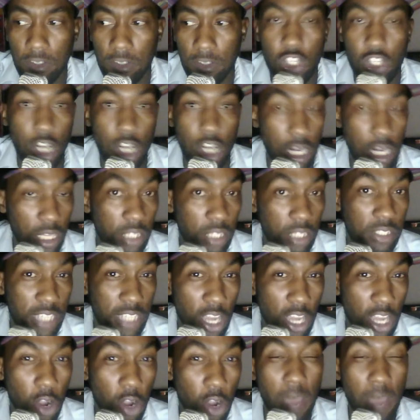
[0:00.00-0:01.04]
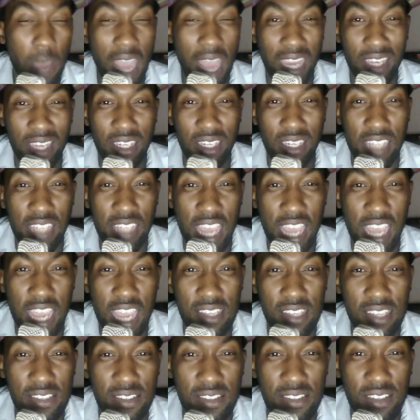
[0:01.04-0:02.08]
Chuck Liddell back in the
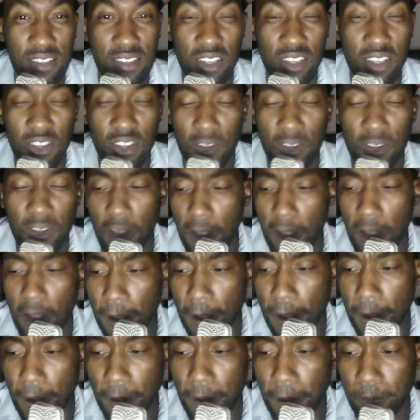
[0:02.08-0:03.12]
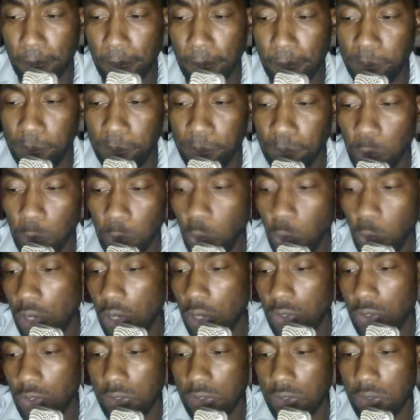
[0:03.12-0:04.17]
days.
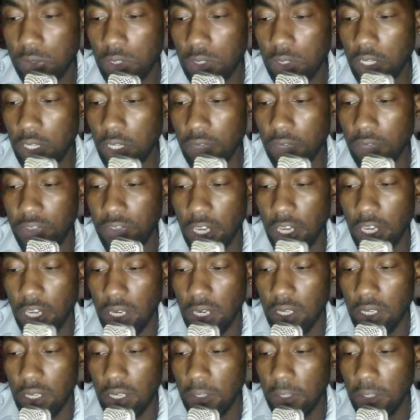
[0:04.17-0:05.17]
Who else could have done it?